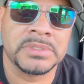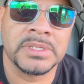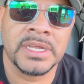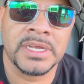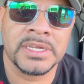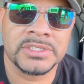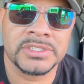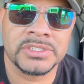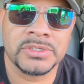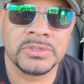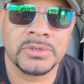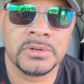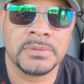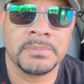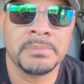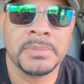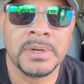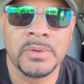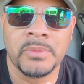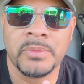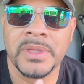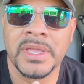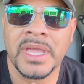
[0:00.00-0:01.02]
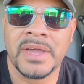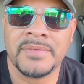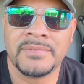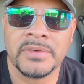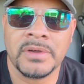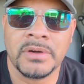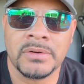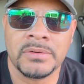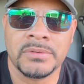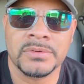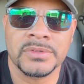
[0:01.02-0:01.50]
sure, but we have
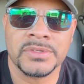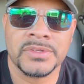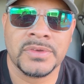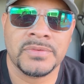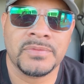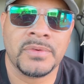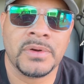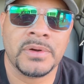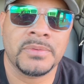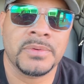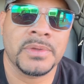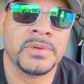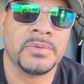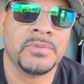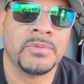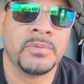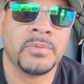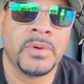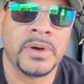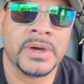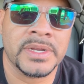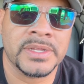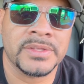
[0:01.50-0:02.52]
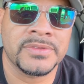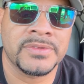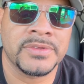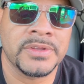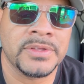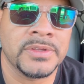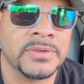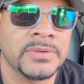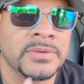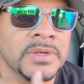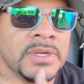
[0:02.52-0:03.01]
goals of what we wanted to
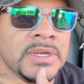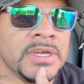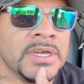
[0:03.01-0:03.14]
do